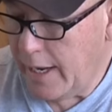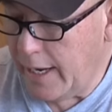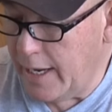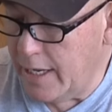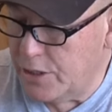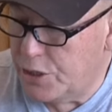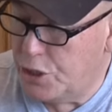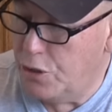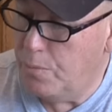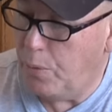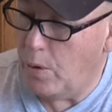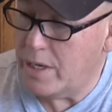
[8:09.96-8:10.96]
is
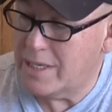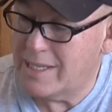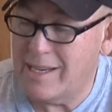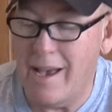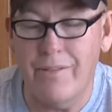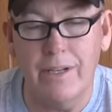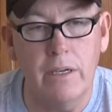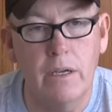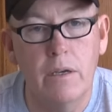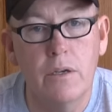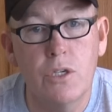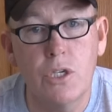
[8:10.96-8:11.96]

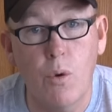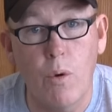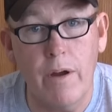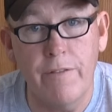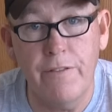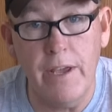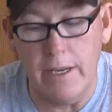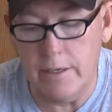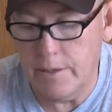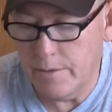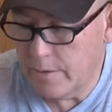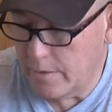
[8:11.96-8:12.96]
2.7 square
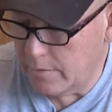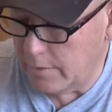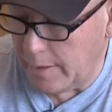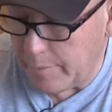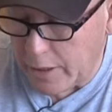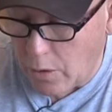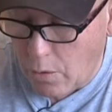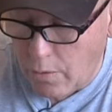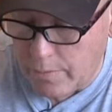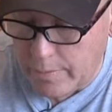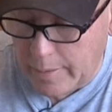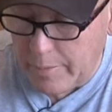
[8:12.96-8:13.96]
feet. Let me go,
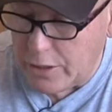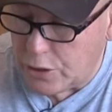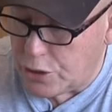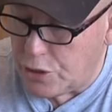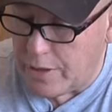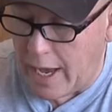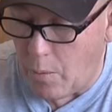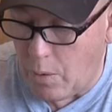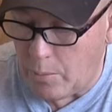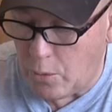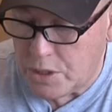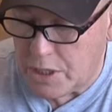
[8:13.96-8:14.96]
let me do that
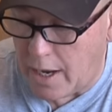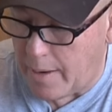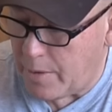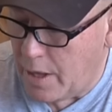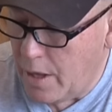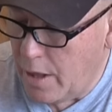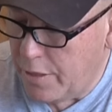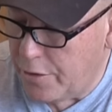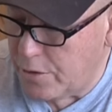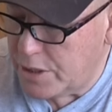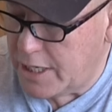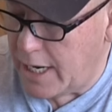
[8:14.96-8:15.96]
one more time.
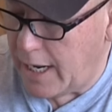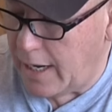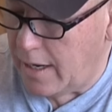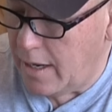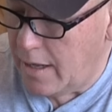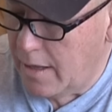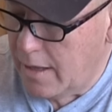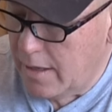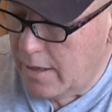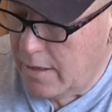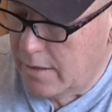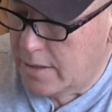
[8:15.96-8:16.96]
13
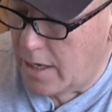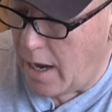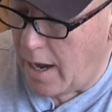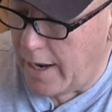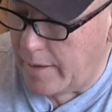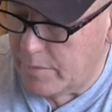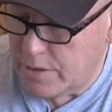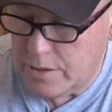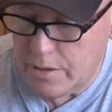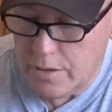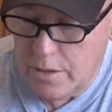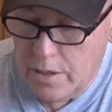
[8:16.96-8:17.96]

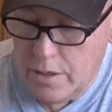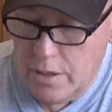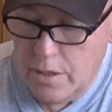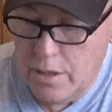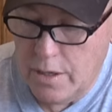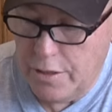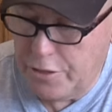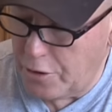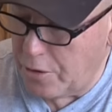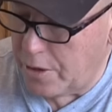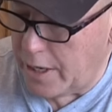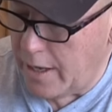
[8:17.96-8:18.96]
times
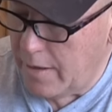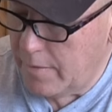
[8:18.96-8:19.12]
30,